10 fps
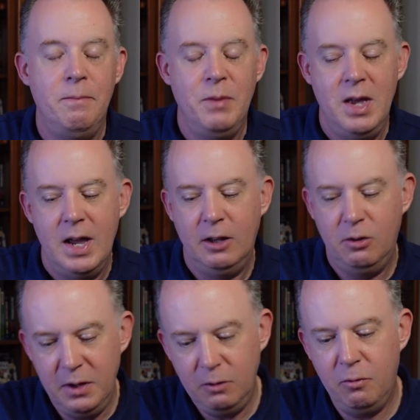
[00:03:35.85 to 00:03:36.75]
And so
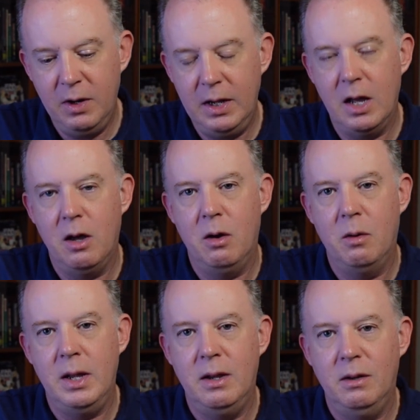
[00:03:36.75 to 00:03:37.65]
this video
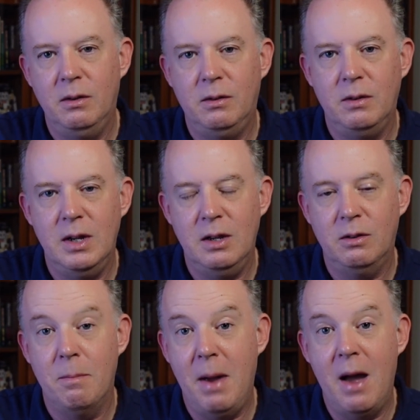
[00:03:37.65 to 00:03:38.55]
is
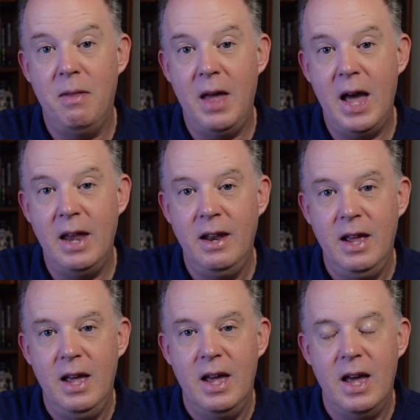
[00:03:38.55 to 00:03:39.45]
about that.
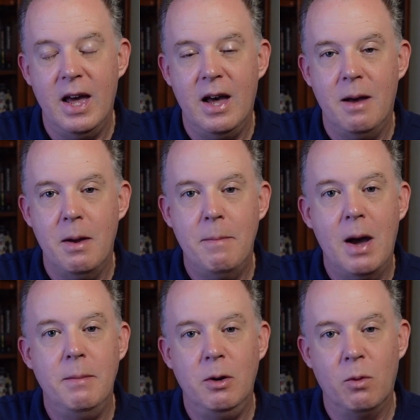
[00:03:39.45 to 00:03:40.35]

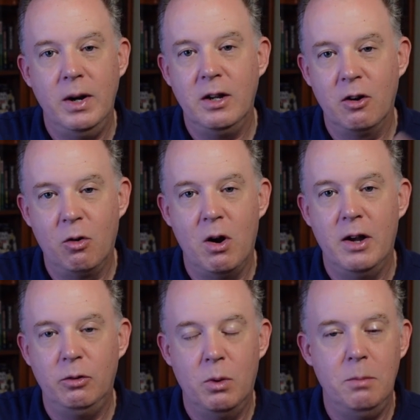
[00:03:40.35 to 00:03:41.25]
About me running
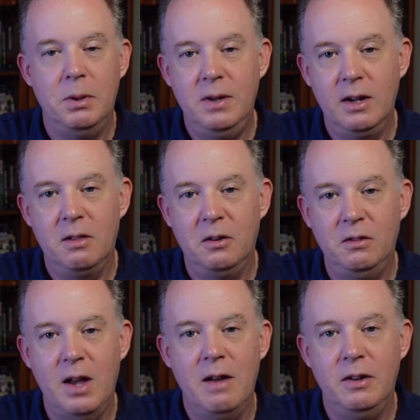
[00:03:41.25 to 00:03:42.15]
across one particular
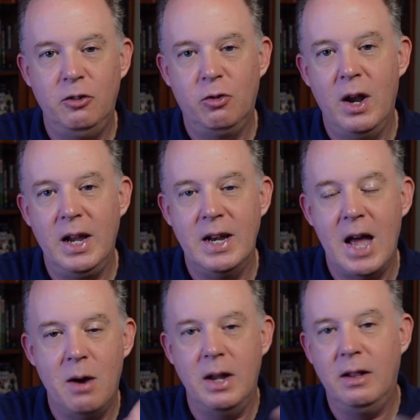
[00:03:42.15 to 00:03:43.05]
stylus, trying it
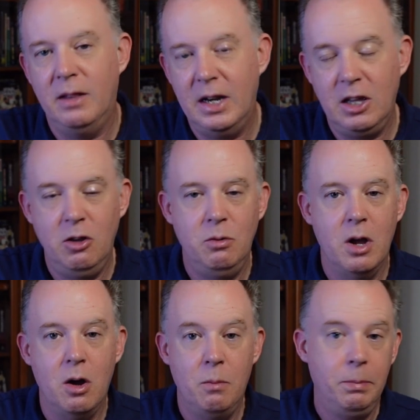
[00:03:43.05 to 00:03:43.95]
out, and letting you
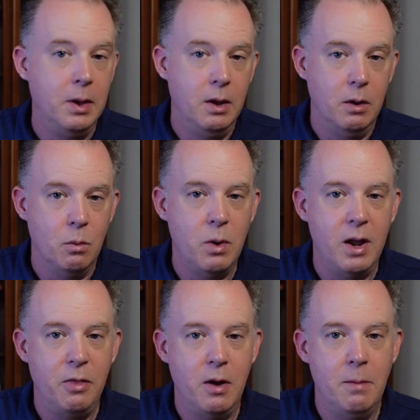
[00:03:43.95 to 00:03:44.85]
know what I
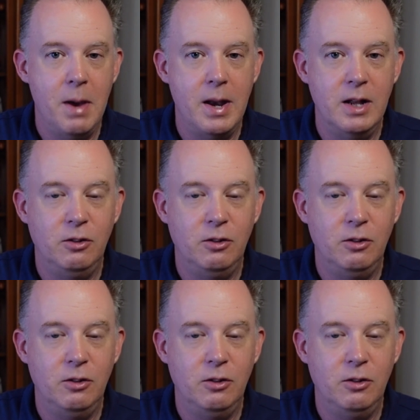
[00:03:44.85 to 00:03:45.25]
thought about it.